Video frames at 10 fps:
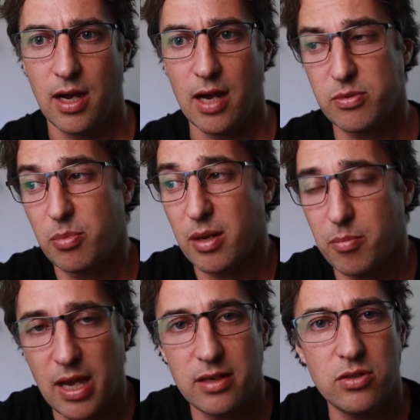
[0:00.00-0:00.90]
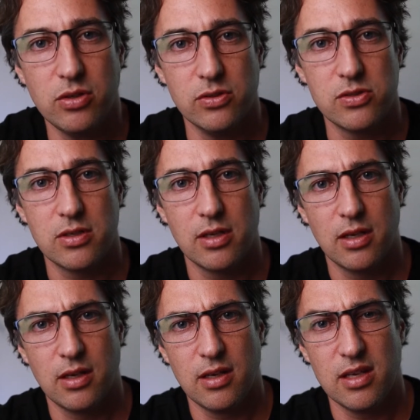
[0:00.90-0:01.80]
I have to break bad news,
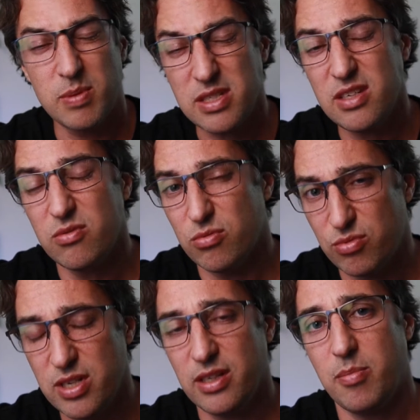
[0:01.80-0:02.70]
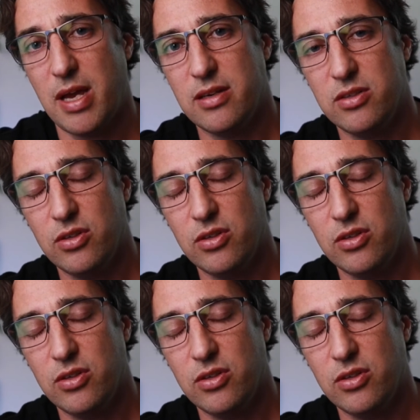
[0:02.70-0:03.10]
especially really bad